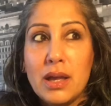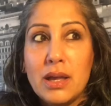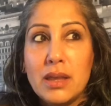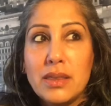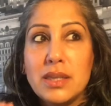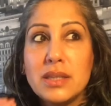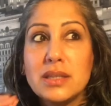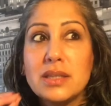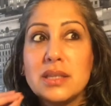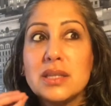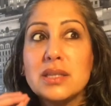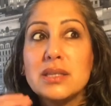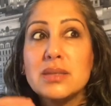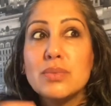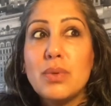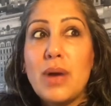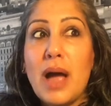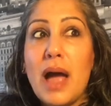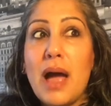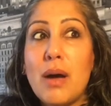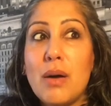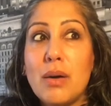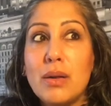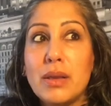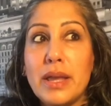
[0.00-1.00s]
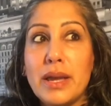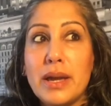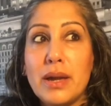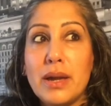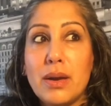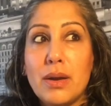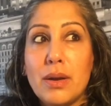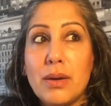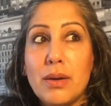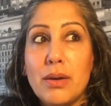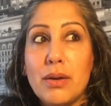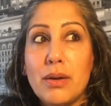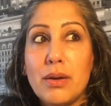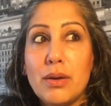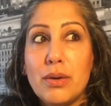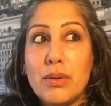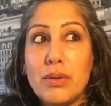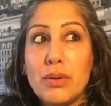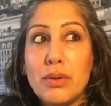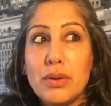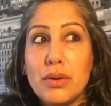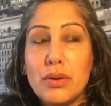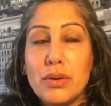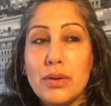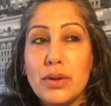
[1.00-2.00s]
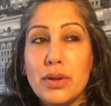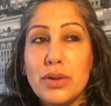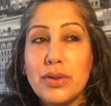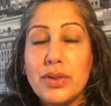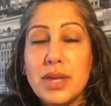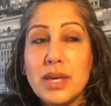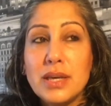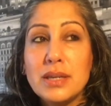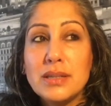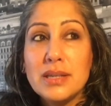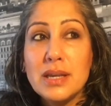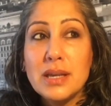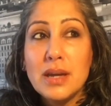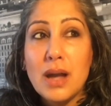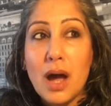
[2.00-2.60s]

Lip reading: This is how, like, the things that